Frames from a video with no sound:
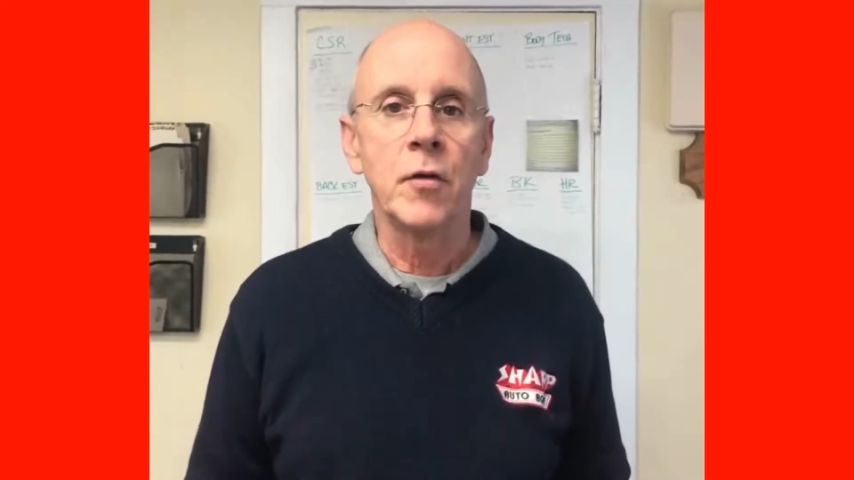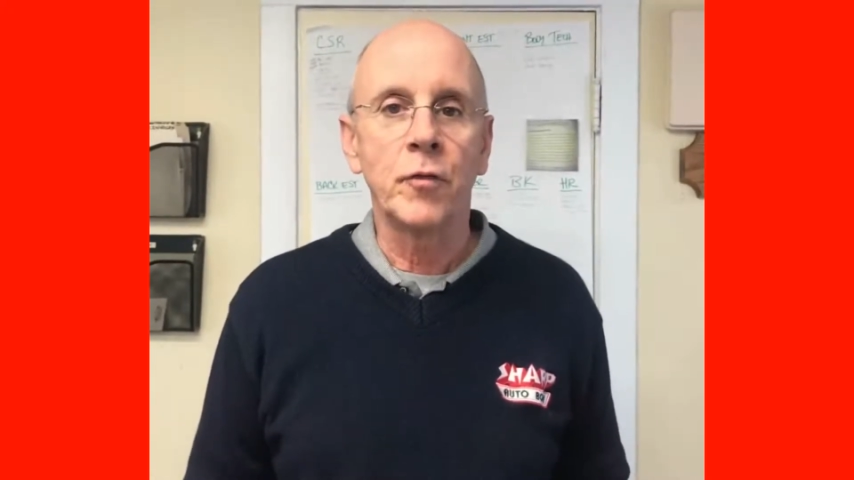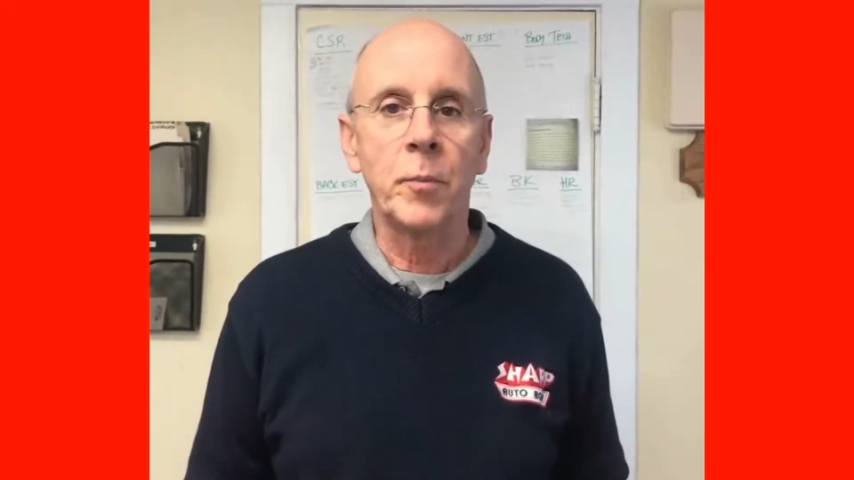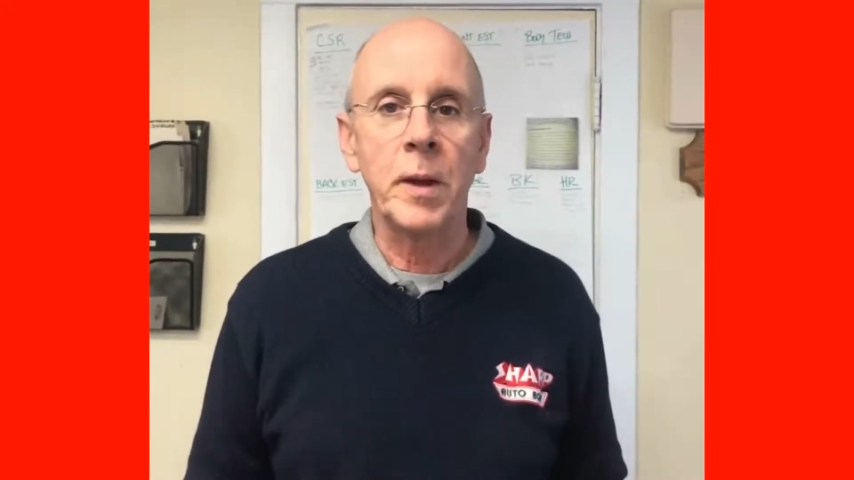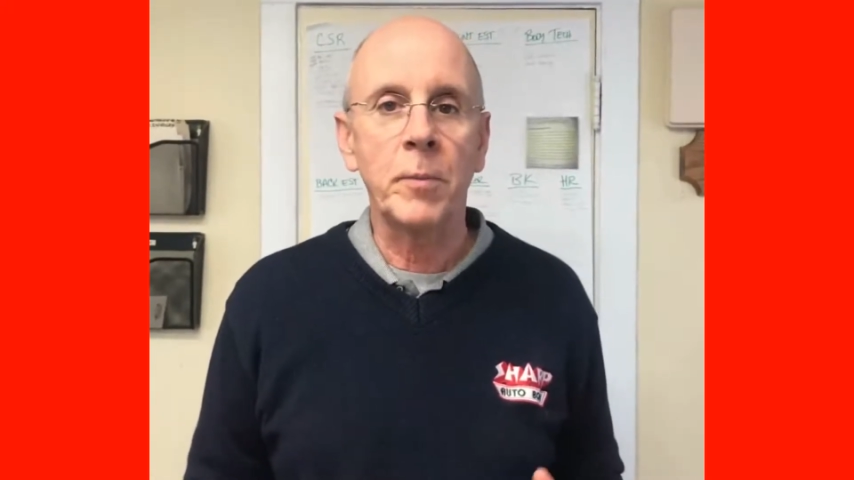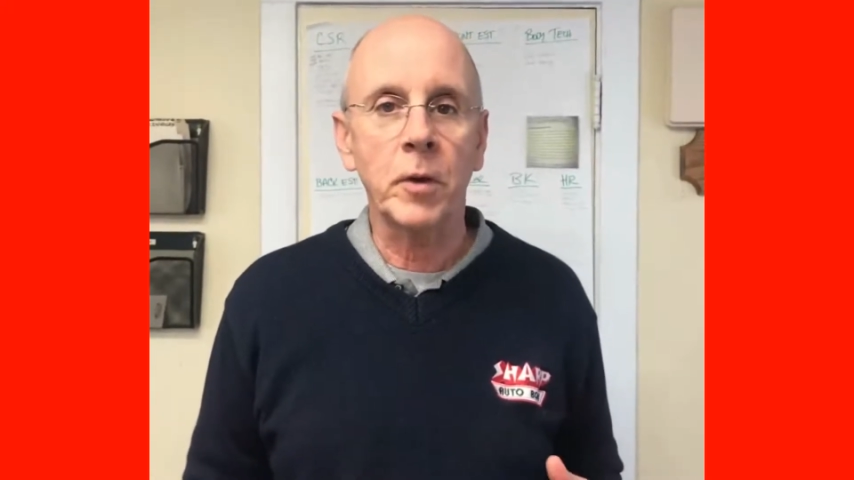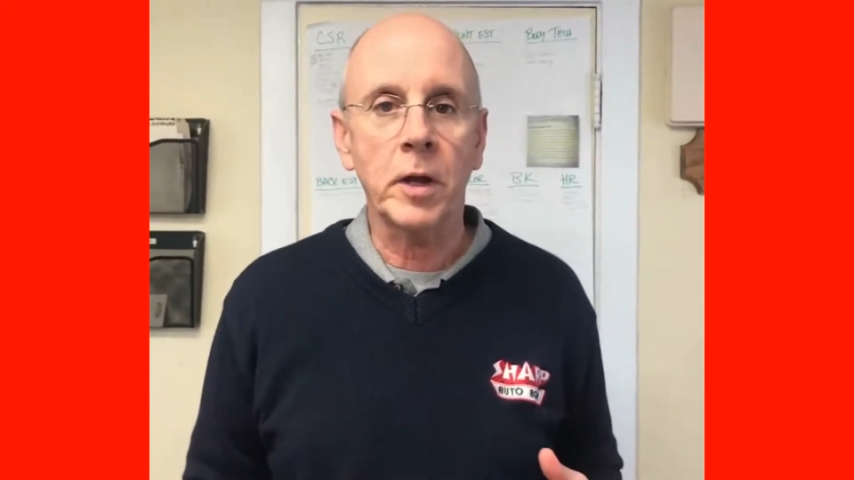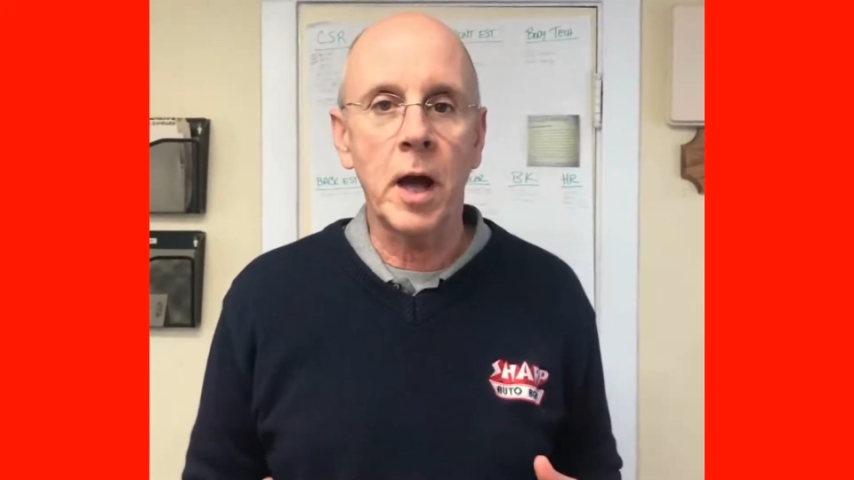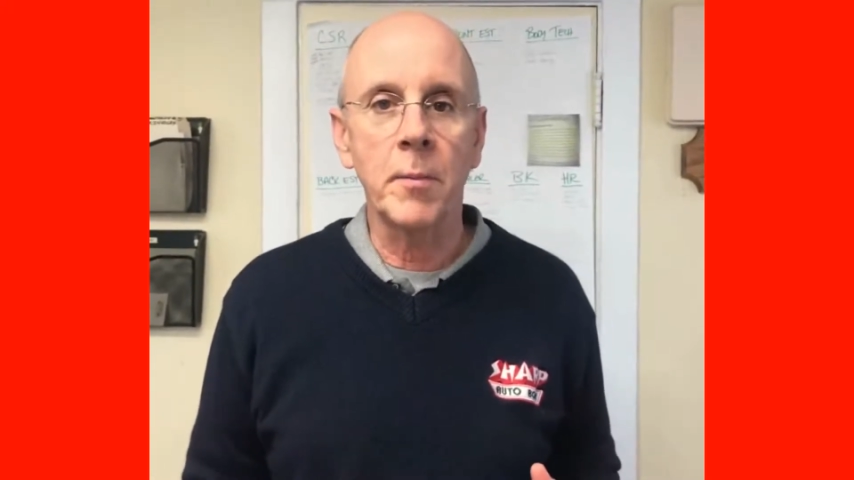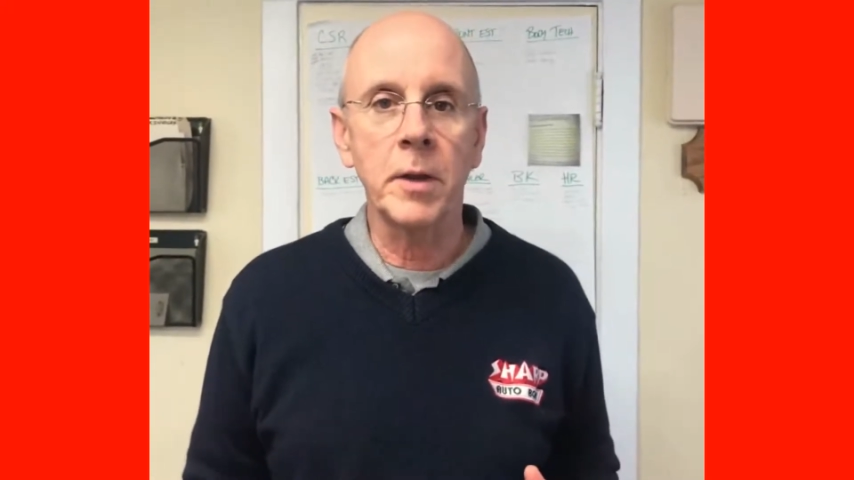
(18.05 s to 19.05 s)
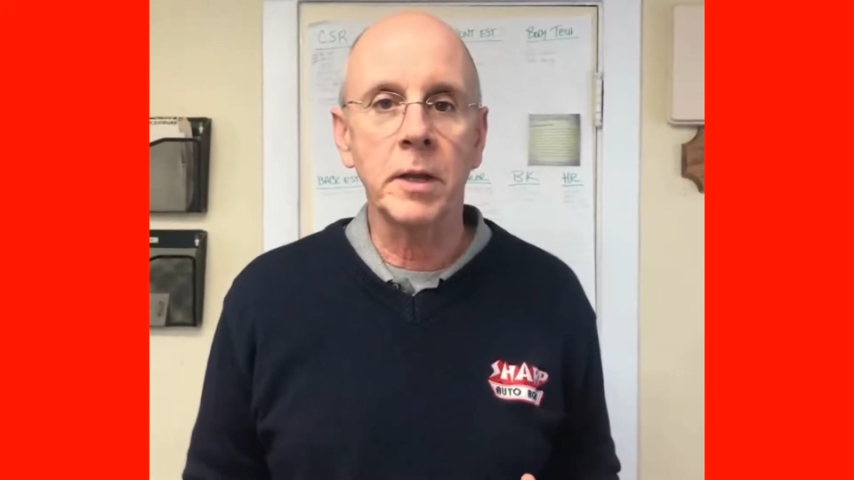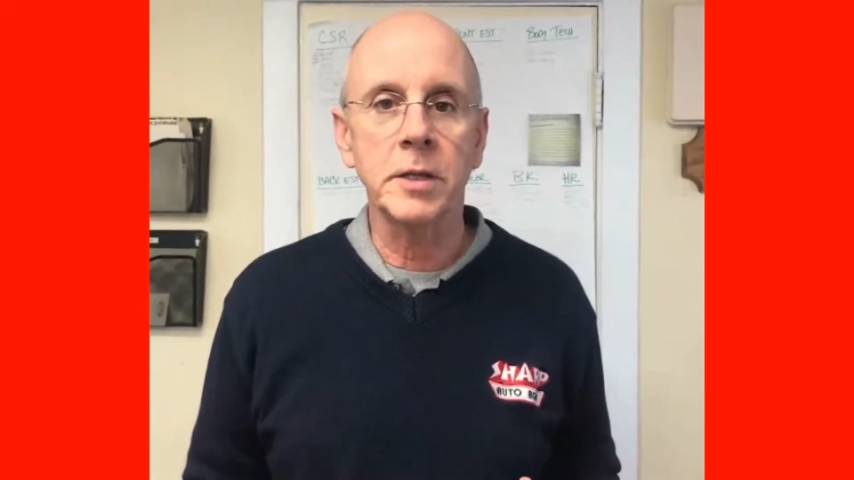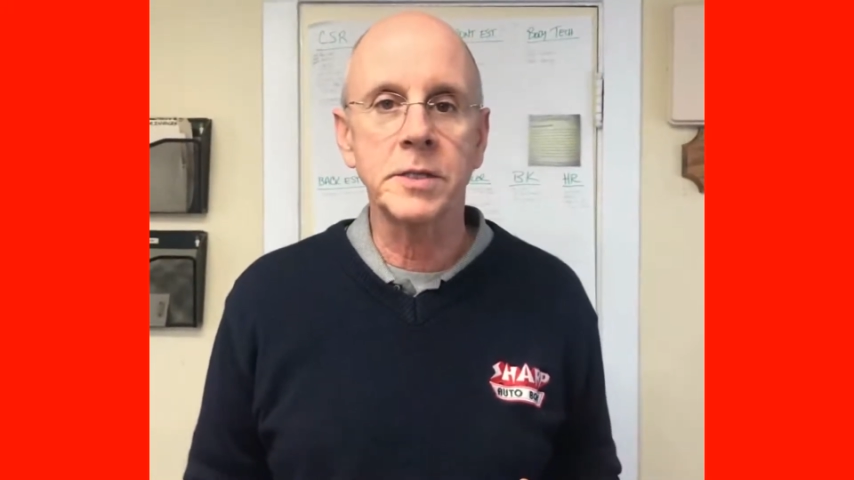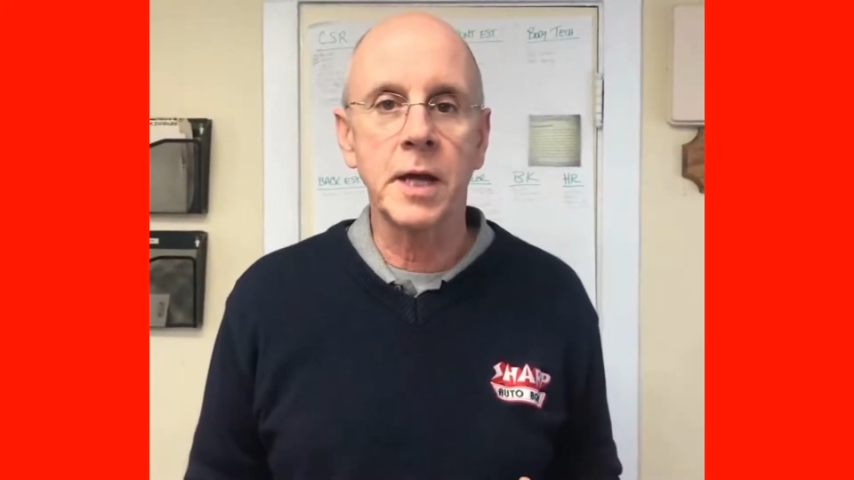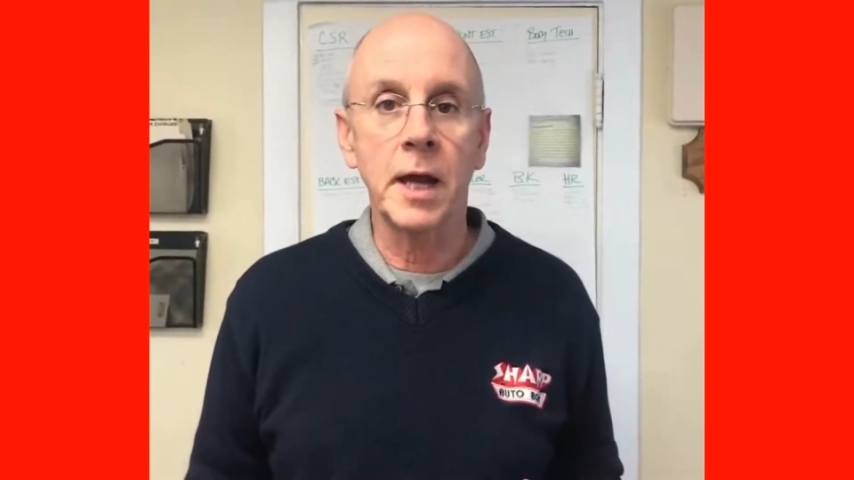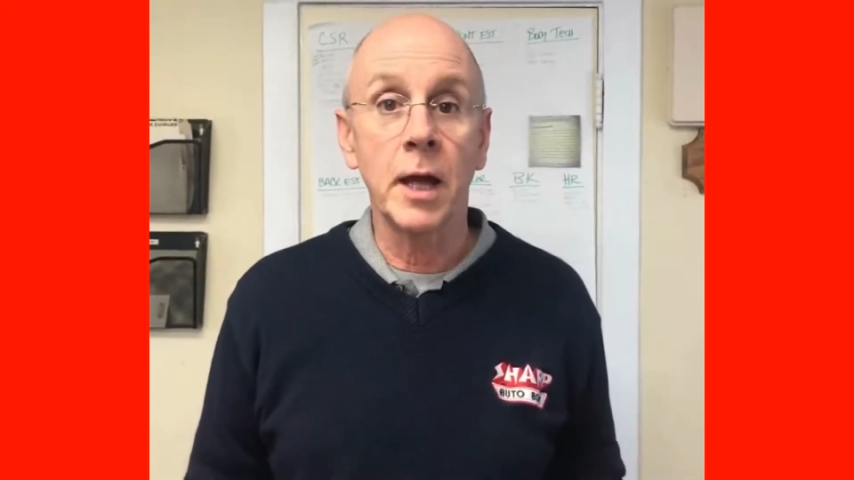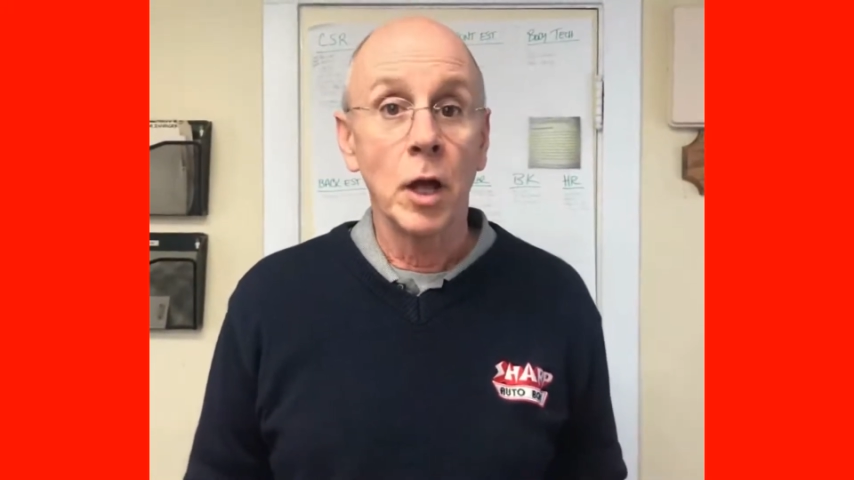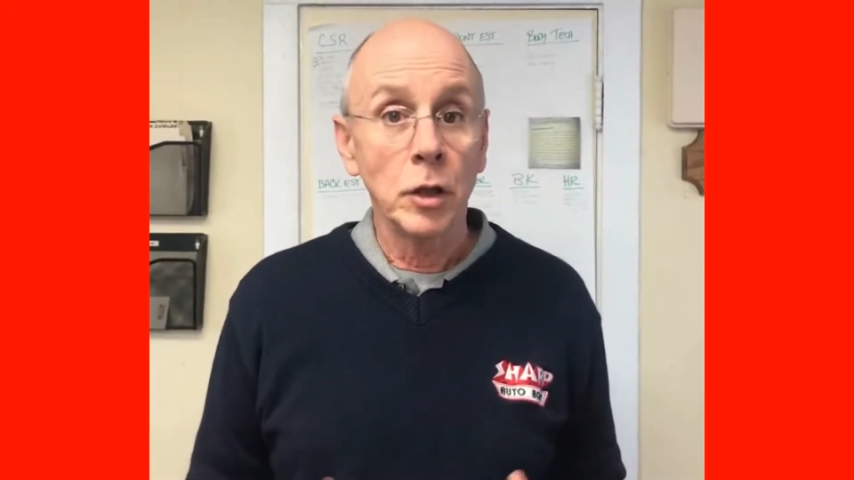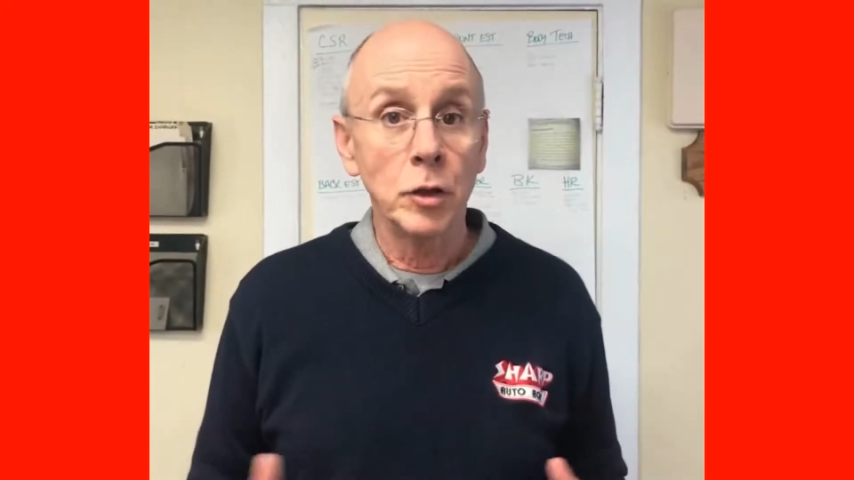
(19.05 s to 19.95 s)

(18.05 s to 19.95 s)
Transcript: for people to come in and say,